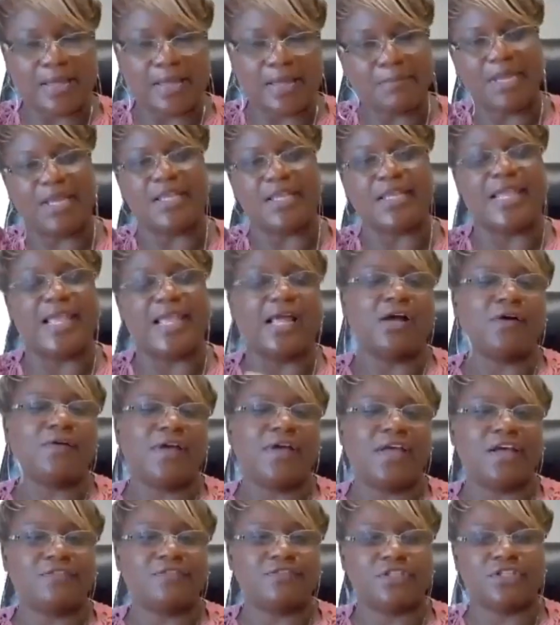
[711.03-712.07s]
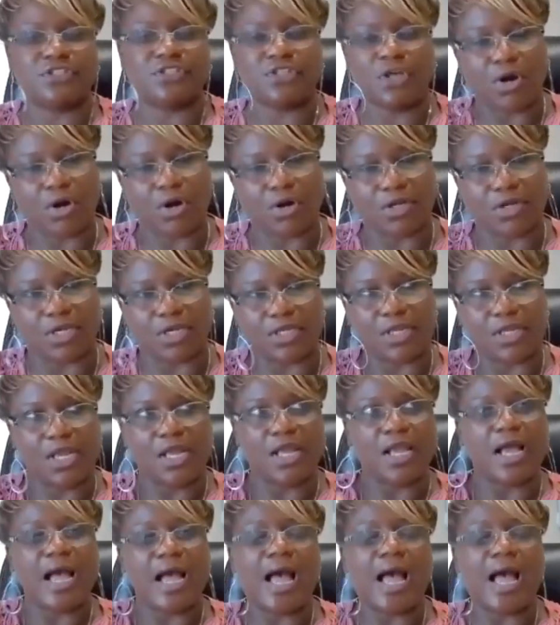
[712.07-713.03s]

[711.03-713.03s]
I may now have to target